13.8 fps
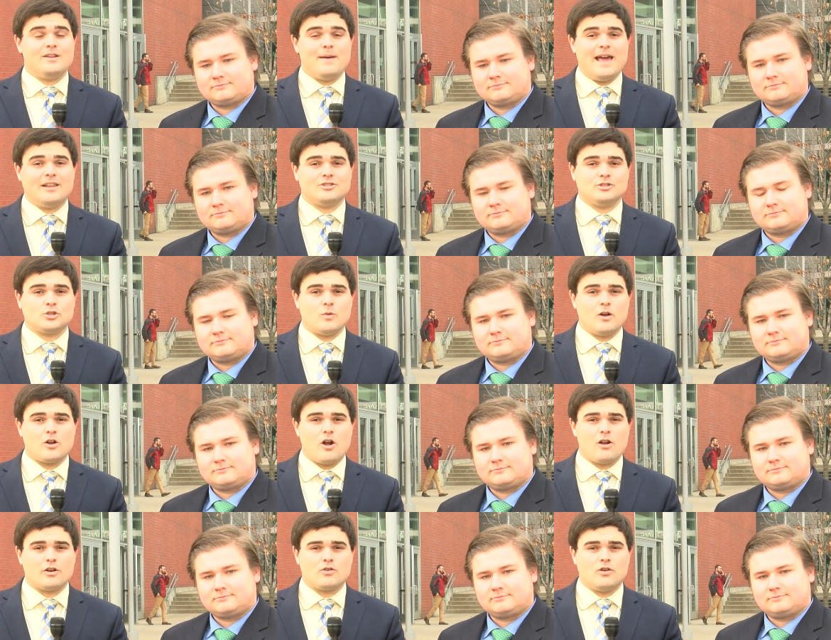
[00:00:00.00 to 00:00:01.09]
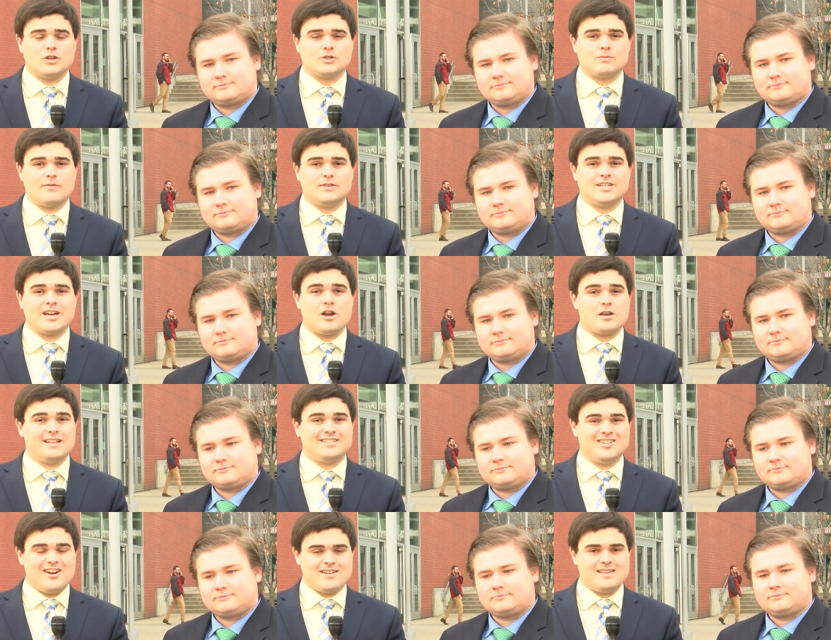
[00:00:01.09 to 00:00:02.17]
Speaker 1: to Madison Square Garden across the river to take on
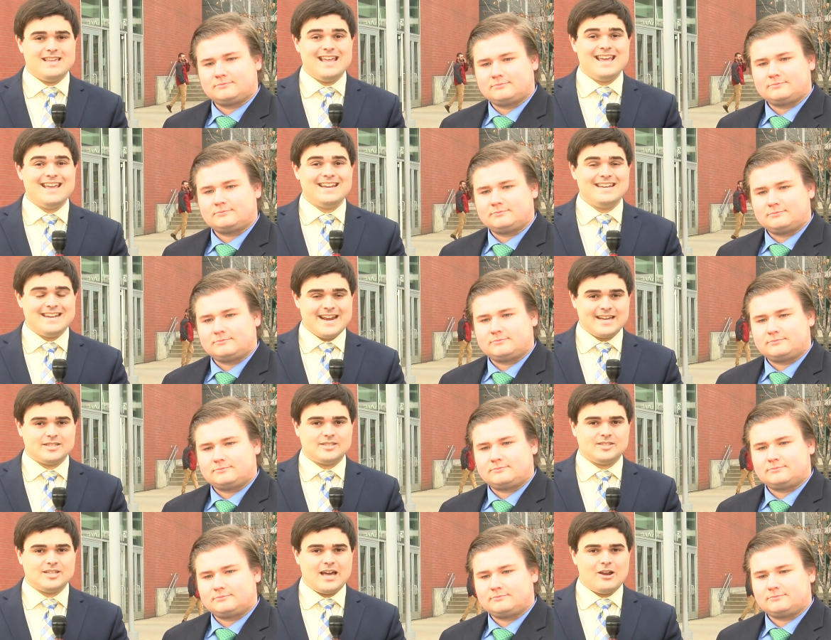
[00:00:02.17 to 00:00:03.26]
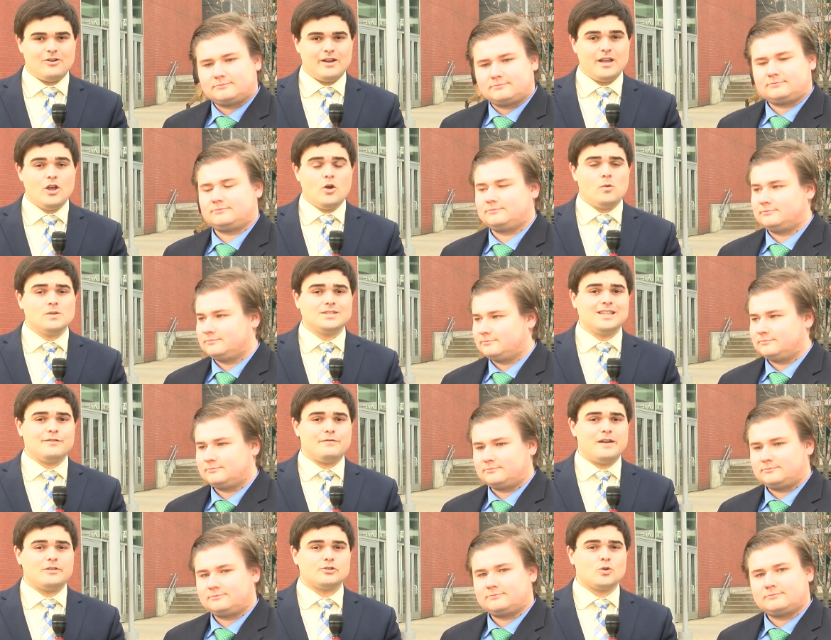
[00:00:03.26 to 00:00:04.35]
Kentucky next Saturday. Once again,
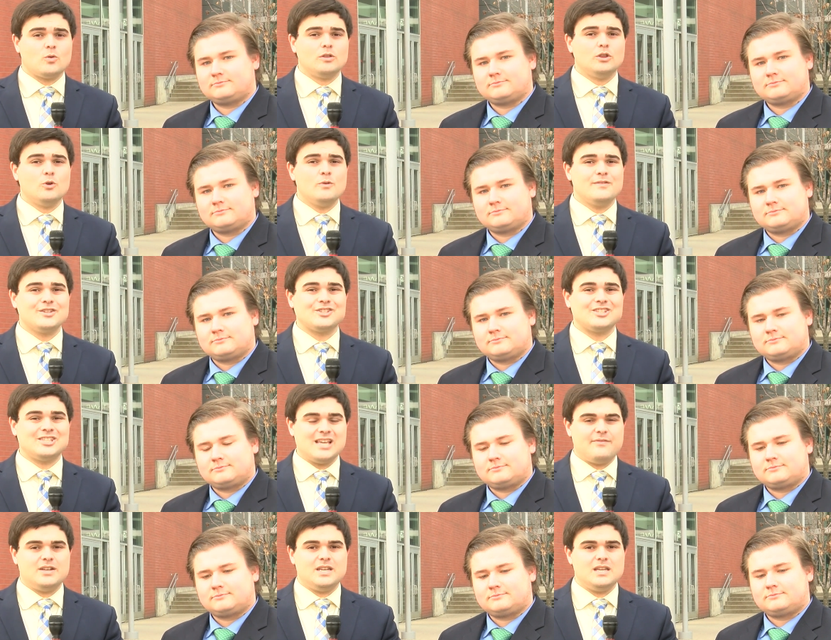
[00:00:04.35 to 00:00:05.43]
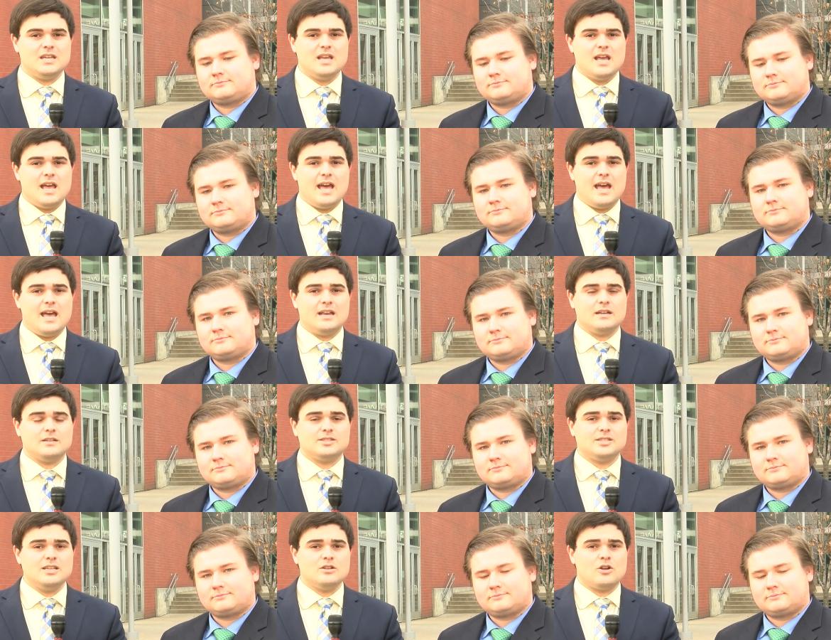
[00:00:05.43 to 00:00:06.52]
the final score, Louisville seventy and
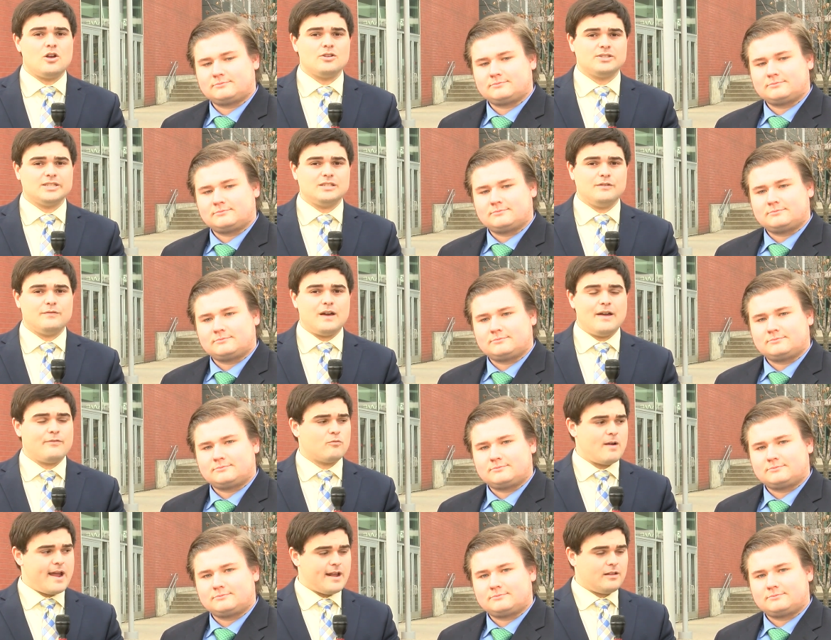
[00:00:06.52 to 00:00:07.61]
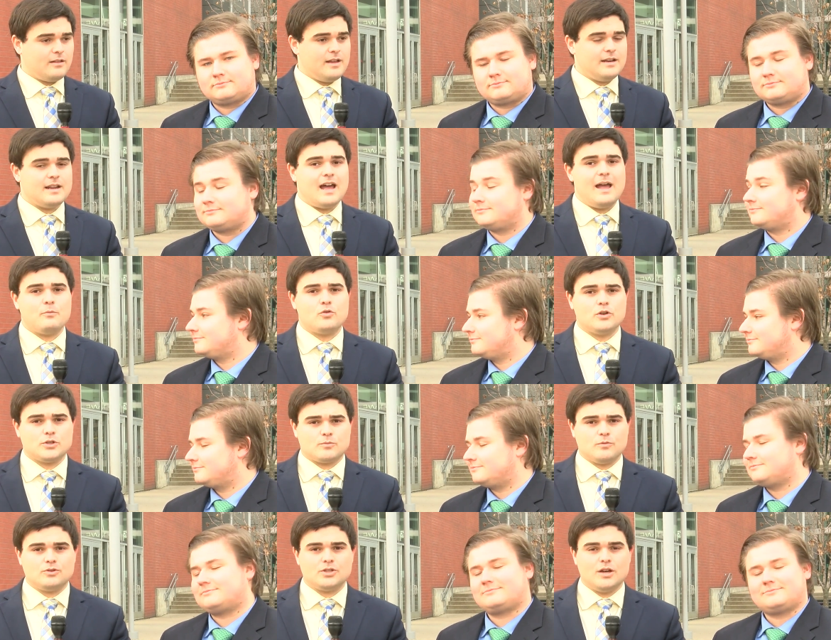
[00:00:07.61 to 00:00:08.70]
Seton Hall sixty-five. For Ryan Clayton, I'm
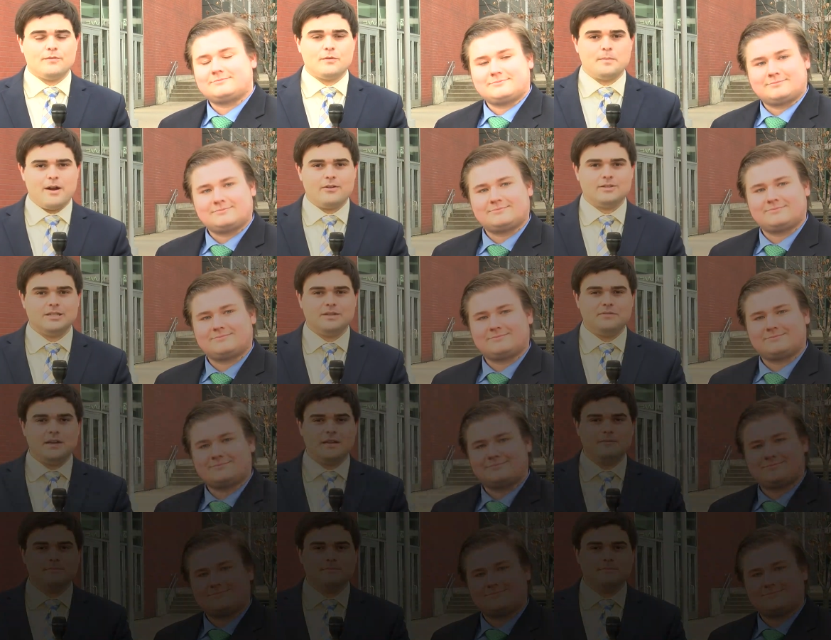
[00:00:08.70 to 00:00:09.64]
Chris Russo for Pirate T V.